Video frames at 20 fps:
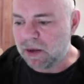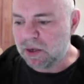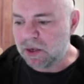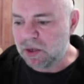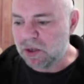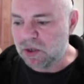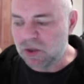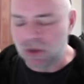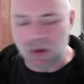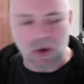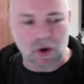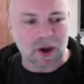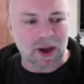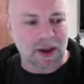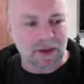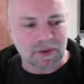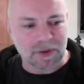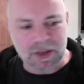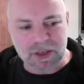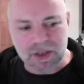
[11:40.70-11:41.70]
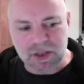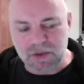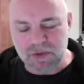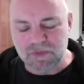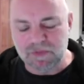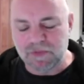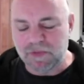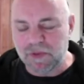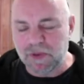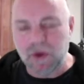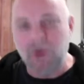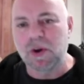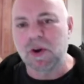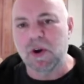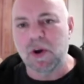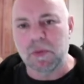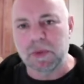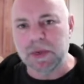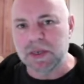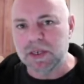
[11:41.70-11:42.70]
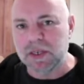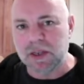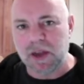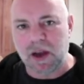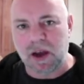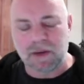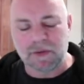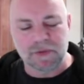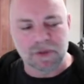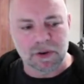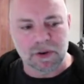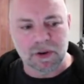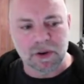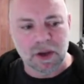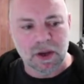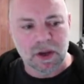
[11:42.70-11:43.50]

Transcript: not having to photocopy stuff and